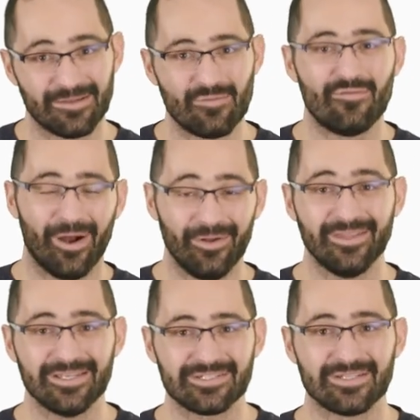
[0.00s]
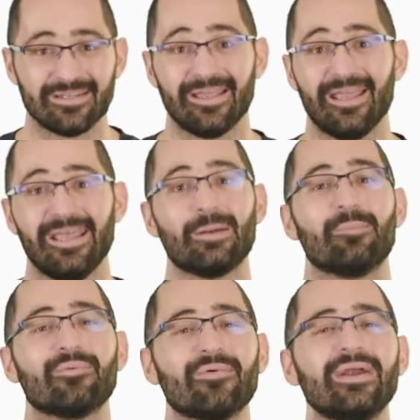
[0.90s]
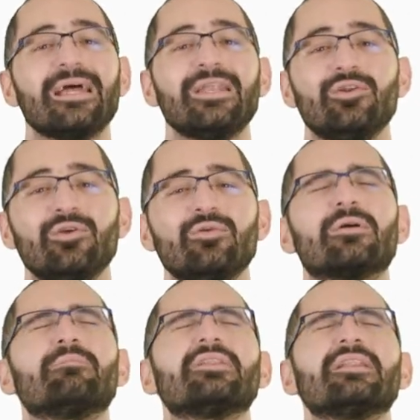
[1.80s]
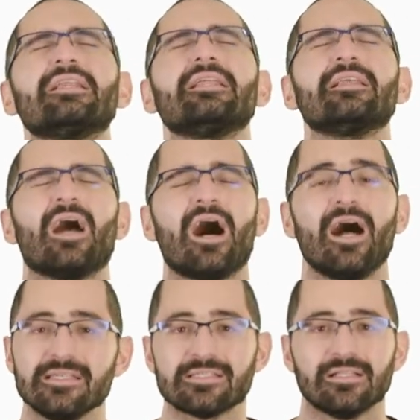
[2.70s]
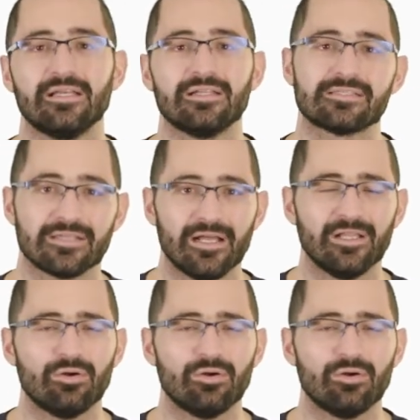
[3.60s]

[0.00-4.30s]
validation, and a brand new, completely isolated silo